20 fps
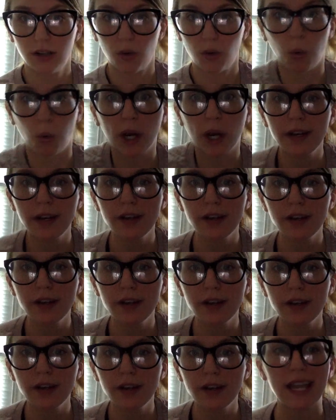We're going to do
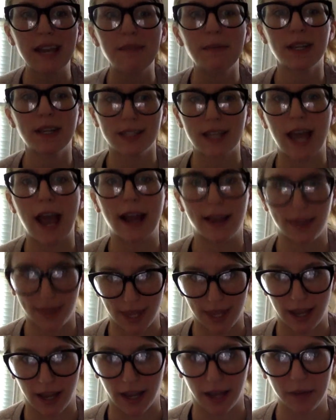the same exact
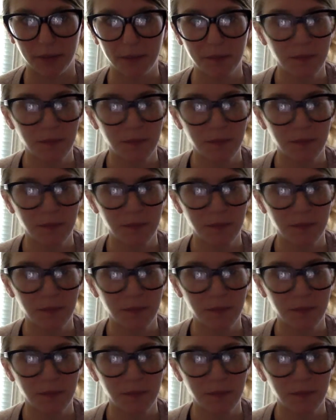thing,